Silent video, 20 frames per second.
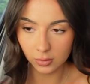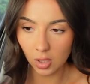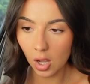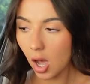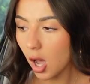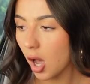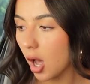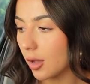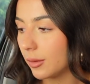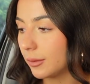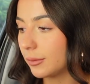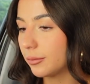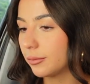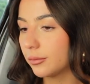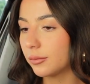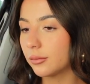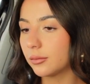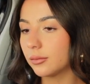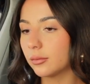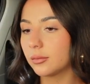Ah,
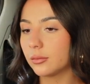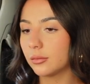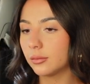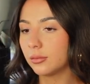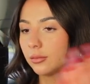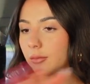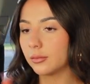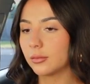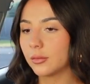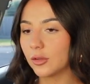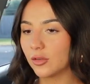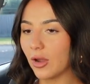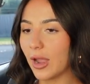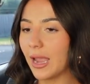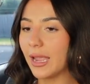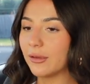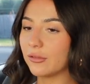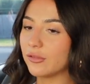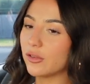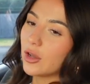oh,
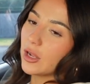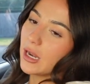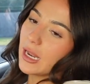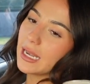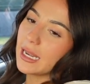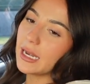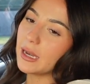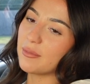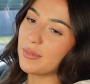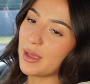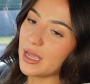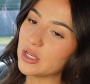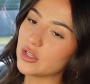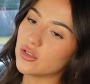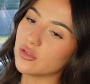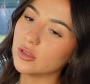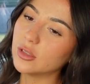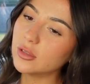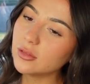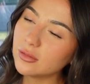great. Forgot I needed
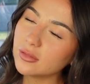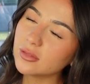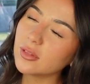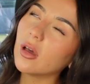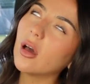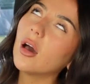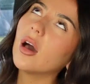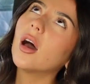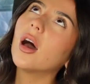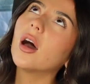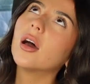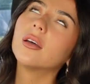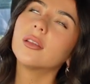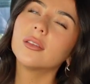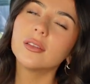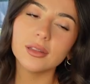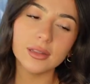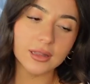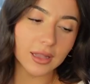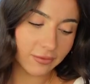petrol. Ah,
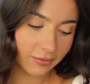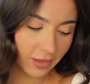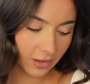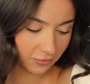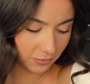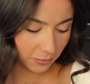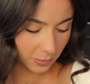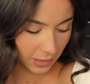oh, love that for